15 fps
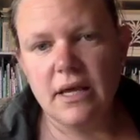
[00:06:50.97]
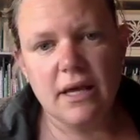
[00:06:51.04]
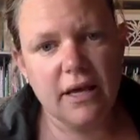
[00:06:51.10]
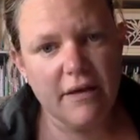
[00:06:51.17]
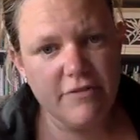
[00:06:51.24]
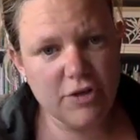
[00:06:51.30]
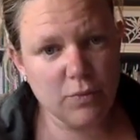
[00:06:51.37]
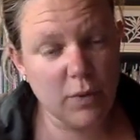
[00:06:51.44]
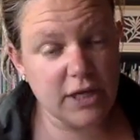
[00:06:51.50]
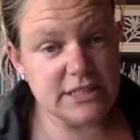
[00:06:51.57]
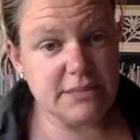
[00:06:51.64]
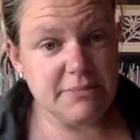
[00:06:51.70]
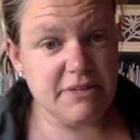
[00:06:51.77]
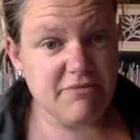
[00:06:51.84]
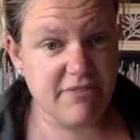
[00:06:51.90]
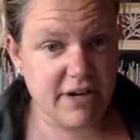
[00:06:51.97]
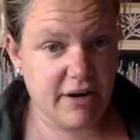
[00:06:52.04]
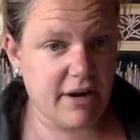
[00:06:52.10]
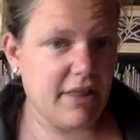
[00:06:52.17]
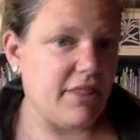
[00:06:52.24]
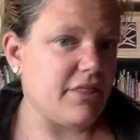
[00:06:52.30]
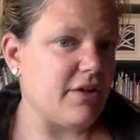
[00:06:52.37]
If you want to be
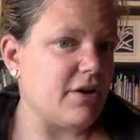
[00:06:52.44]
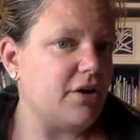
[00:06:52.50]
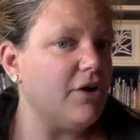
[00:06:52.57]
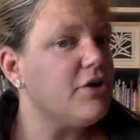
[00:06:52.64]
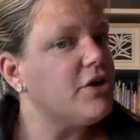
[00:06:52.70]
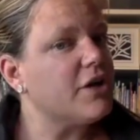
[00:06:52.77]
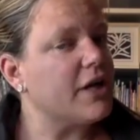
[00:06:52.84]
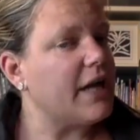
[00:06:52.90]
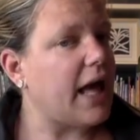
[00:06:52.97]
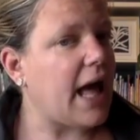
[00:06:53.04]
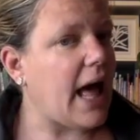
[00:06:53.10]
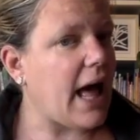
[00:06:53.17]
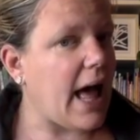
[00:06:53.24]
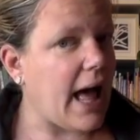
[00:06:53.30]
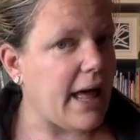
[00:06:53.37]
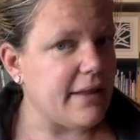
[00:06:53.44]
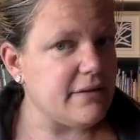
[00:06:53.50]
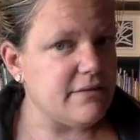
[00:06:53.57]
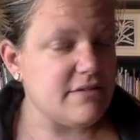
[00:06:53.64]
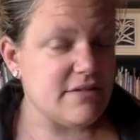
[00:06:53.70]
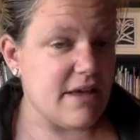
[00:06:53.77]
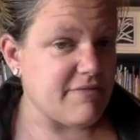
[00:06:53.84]
very thorough, you're going to add
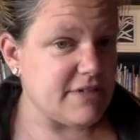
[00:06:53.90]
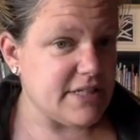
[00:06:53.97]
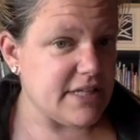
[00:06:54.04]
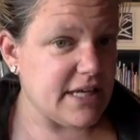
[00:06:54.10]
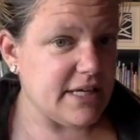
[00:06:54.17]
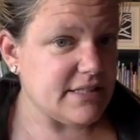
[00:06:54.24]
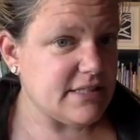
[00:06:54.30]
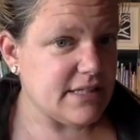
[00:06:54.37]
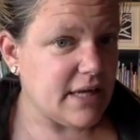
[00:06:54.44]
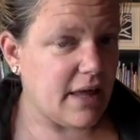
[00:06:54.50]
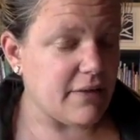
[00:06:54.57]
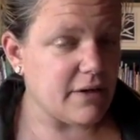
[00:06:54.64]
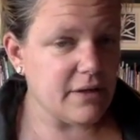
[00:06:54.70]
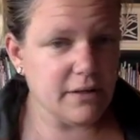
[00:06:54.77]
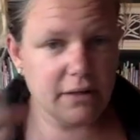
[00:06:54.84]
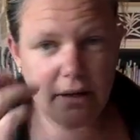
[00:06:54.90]
7 days together.